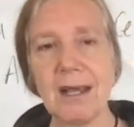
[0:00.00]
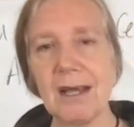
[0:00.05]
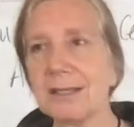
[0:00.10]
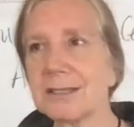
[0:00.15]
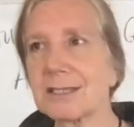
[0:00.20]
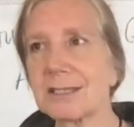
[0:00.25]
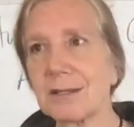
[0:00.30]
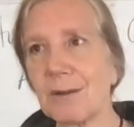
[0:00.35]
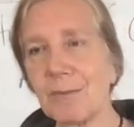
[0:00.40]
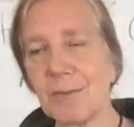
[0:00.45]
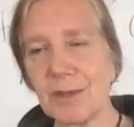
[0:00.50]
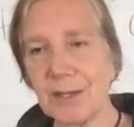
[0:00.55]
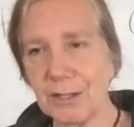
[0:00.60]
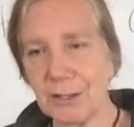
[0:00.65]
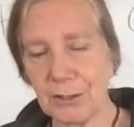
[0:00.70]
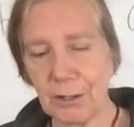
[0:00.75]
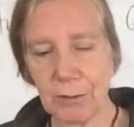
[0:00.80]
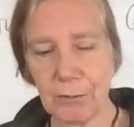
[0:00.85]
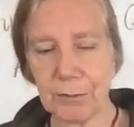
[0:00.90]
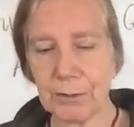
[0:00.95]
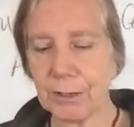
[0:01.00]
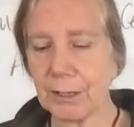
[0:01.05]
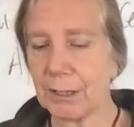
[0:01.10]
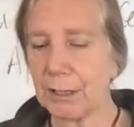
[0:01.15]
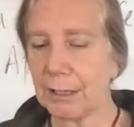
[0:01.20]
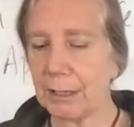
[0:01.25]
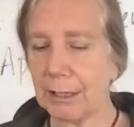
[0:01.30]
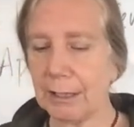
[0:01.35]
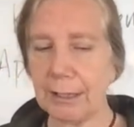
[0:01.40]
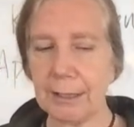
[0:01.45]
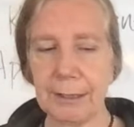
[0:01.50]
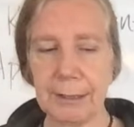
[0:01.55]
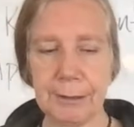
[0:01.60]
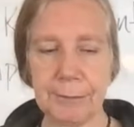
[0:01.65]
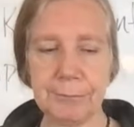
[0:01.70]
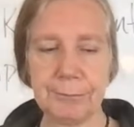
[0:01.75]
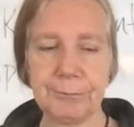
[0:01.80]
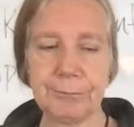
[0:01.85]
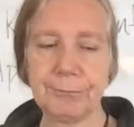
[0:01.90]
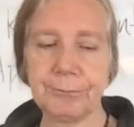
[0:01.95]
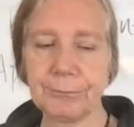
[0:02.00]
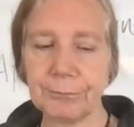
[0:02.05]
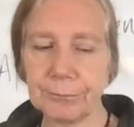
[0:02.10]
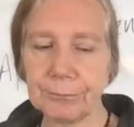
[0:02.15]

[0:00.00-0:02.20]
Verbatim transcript: and some that don't um,